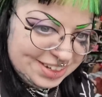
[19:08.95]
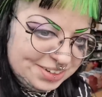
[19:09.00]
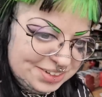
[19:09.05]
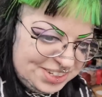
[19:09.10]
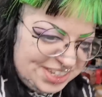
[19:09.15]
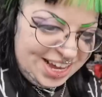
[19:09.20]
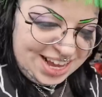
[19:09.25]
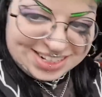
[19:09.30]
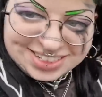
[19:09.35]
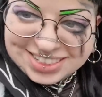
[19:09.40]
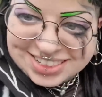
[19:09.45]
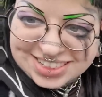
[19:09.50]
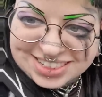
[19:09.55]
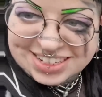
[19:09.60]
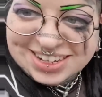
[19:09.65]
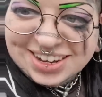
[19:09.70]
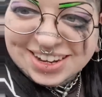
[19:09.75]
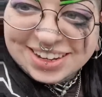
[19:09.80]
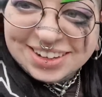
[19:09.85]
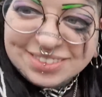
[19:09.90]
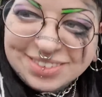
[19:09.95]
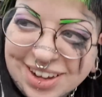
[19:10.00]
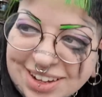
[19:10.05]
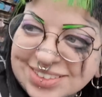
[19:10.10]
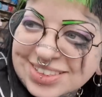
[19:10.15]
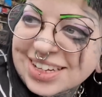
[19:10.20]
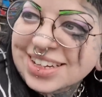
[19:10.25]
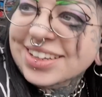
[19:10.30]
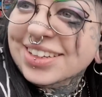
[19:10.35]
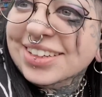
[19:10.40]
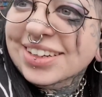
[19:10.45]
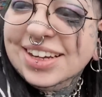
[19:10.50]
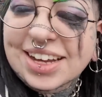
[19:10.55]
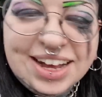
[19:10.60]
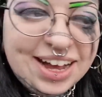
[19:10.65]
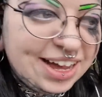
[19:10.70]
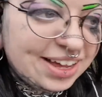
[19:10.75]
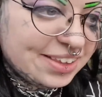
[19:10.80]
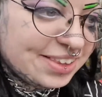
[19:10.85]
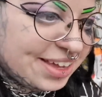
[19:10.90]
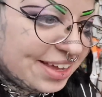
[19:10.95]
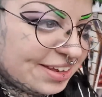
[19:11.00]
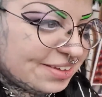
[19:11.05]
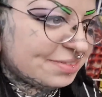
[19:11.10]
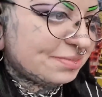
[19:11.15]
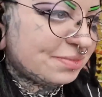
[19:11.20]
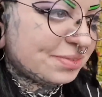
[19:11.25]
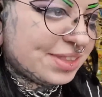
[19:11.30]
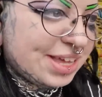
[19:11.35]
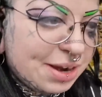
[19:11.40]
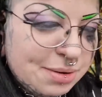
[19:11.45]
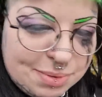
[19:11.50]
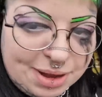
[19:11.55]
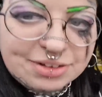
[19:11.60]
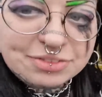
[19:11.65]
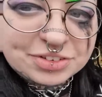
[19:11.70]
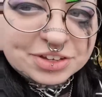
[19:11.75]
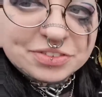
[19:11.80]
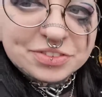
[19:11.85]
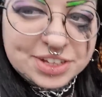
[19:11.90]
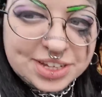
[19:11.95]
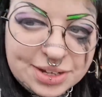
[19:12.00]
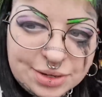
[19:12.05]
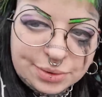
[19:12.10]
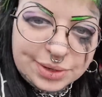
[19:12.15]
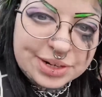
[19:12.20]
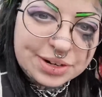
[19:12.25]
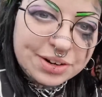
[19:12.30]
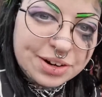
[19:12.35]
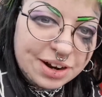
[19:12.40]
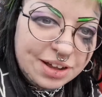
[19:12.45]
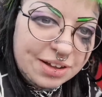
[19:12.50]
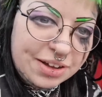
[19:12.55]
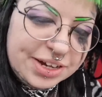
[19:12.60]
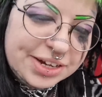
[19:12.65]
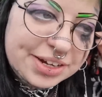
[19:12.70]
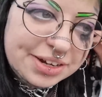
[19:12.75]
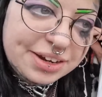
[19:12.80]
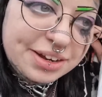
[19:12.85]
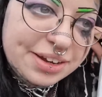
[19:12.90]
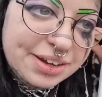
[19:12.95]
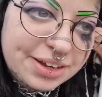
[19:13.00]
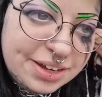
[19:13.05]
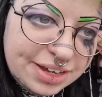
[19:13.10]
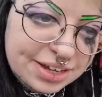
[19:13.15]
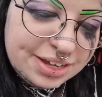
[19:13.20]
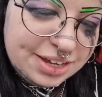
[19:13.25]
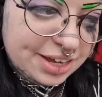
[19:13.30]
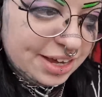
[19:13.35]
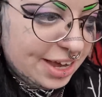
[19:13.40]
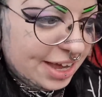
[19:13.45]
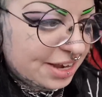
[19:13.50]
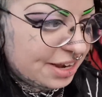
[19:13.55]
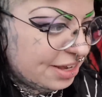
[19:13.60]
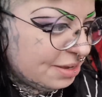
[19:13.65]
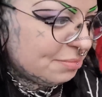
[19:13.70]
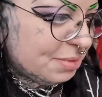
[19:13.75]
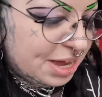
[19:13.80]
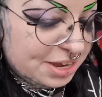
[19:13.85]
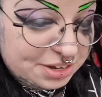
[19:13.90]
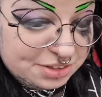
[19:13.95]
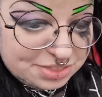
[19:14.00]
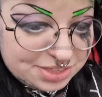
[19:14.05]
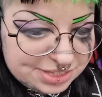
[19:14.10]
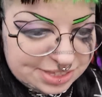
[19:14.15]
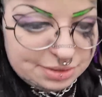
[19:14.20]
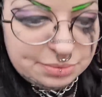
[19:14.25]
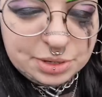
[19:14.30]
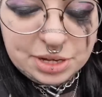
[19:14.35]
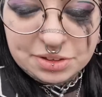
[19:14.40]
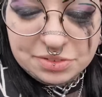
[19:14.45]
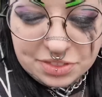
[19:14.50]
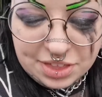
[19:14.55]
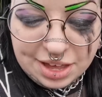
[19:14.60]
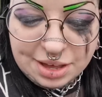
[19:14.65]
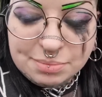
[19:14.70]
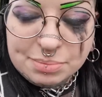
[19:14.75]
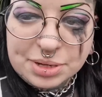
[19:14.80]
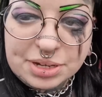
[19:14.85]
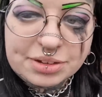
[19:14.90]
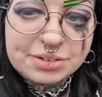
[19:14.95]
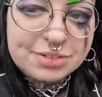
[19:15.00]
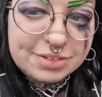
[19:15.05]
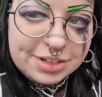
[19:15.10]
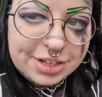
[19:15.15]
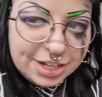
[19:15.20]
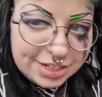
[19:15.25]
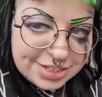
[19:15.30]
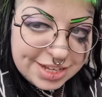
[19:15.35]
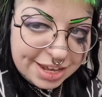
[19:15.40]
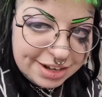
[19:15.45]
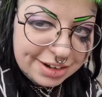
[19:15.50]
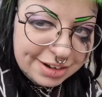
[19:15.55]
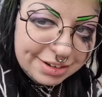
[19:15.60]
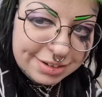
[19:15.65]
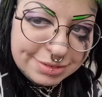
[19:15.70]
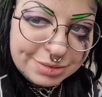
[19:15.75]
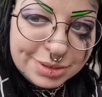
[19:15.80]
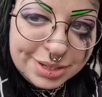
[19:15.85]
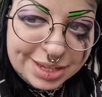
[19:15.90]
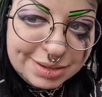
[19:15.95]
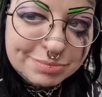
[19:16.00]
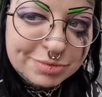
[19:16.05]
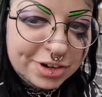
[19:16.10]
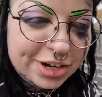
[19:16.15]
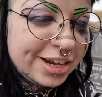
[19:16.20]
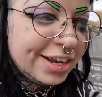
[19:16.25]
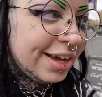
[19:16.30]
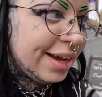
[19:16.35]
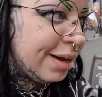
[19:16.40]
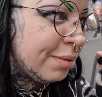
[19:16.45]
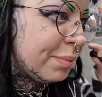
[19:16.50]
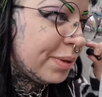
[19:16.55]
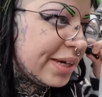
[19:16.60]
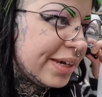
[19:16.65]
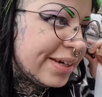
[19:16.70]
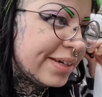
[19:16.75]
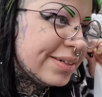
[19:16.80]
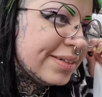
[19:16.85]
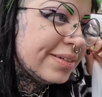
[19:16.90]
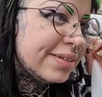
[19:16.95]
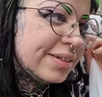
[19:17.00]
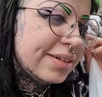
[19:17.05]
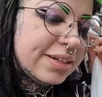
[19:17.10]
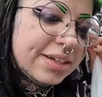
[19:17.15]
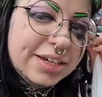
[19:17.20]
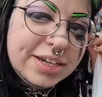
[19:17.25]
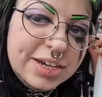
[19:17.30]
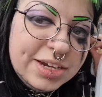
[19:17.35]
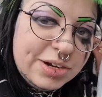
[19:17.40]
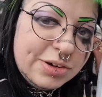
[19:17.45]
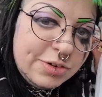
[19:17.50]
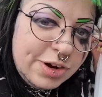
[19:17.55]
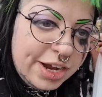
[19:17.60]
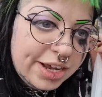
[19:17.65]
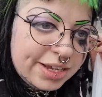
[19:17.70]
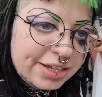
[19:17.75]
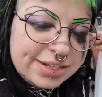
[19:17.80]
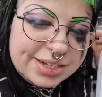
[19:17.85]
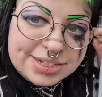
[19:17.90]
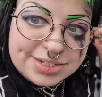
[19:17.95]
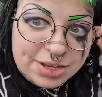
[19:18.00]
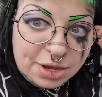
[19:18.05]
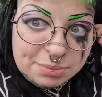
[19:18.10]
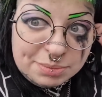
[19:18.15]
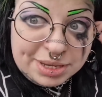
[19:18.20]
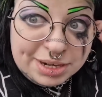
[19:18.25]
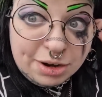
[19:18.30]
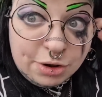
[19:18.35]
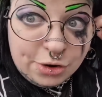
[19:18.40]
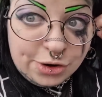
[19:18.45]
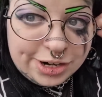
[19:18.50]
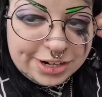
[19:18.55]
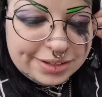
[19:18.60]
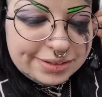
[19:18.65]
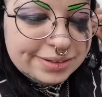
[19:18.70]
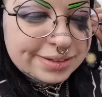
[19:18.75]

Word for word: yes, well done. They're, they're about 15 quid online and um, I don't think they're worth that, but a tenner will keep Violet happy. Right, let's go meet Lauren.